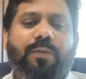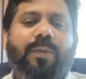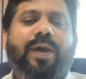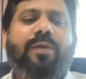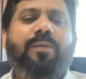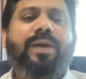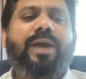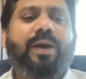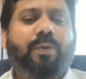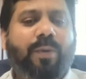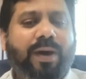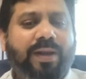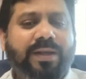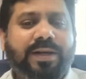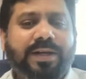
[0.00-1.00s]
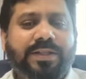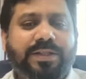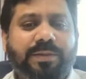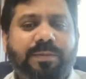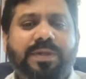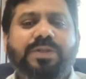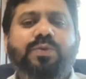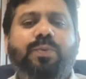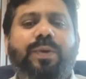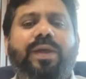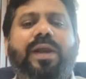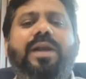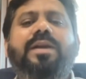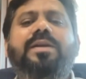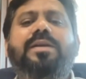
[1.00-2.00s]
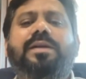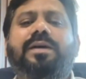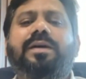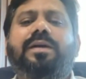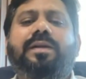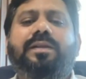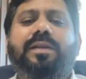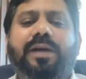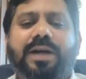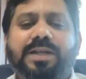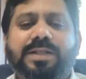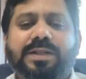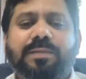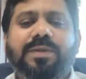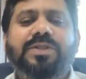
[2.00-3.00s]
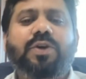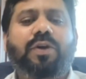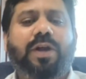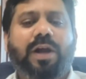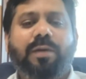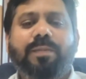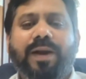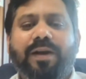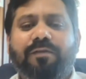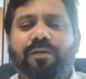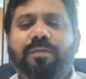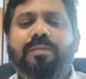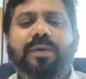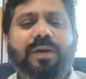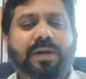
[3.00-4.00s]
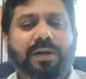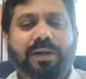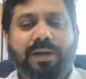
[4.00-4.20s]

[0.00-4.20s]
where we acquire the customers, we run the customers on our platform,